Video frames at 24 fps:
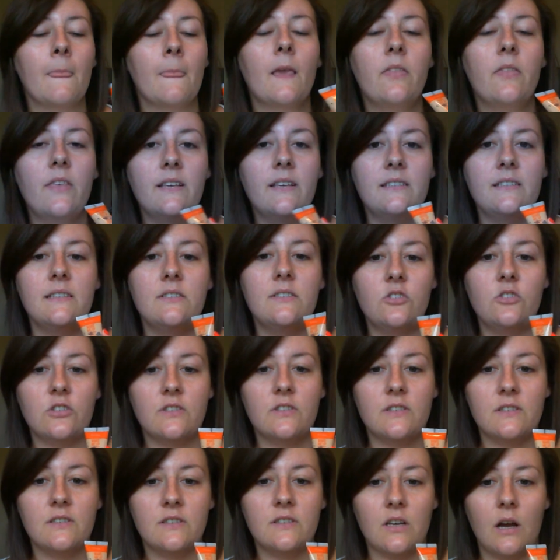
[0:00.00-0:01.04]
this is just
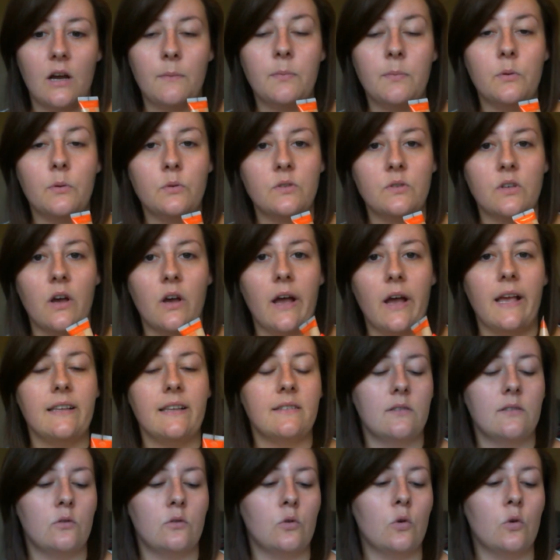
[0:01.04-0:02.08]
a sample
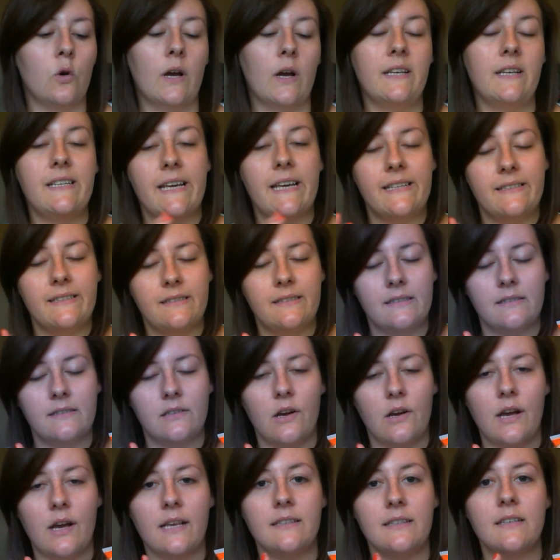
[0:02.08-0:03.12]
size or a tester
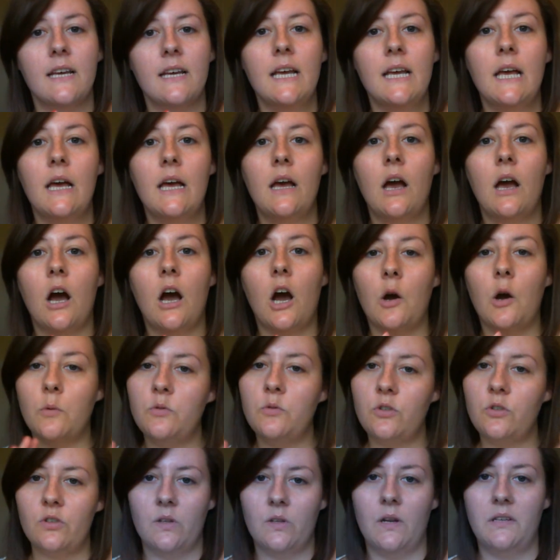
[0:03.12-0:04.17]
size. I would
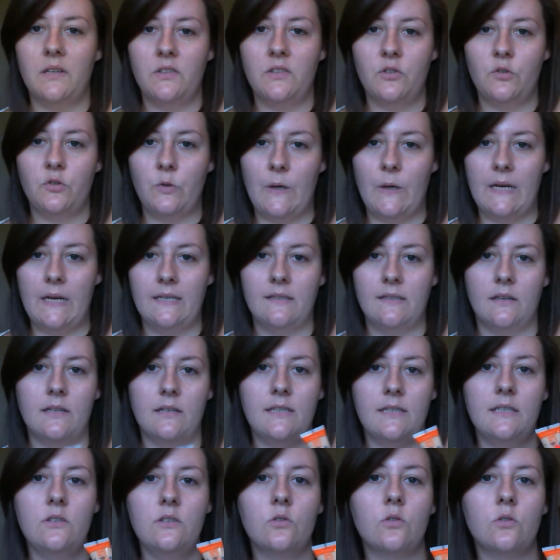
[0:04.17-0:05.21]
just like to stress I
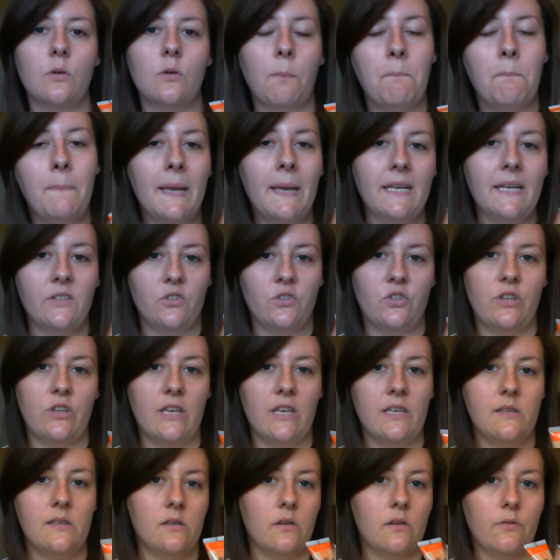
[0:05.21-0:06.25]
did not pinch
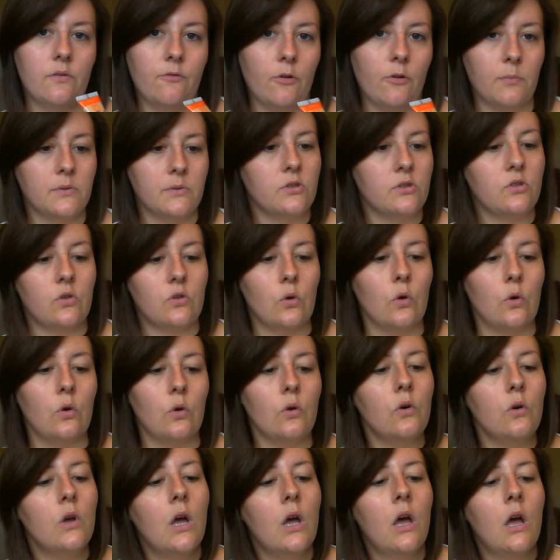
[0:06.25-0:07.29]
this from a
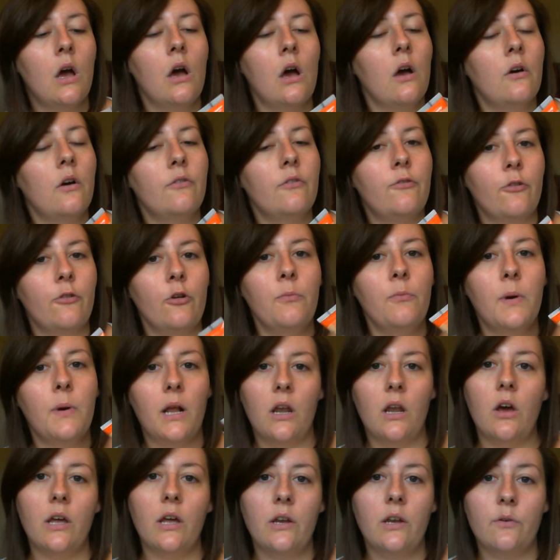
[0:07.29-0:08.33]
store. Through my
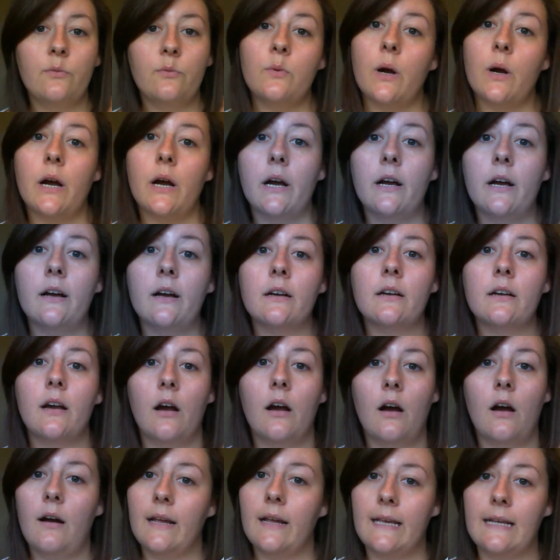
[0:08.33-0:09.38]
line of work
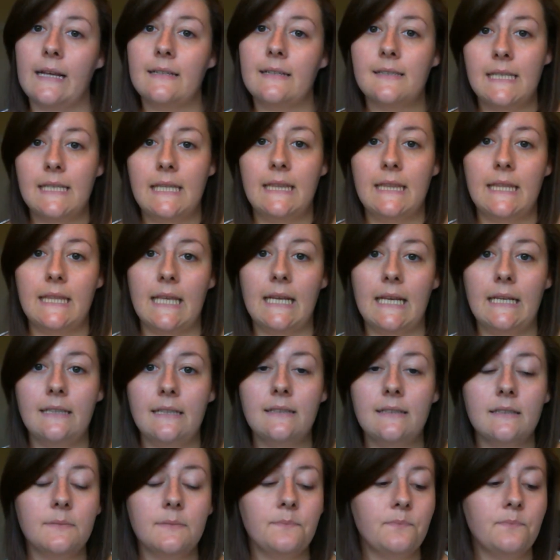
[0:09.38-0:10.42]
I get sent
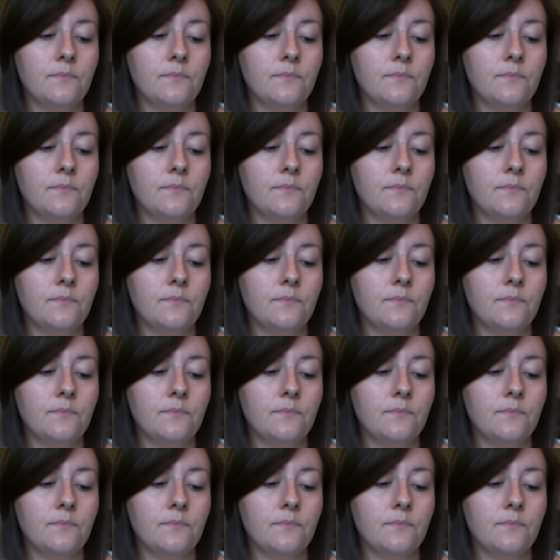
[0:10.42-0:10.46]
these.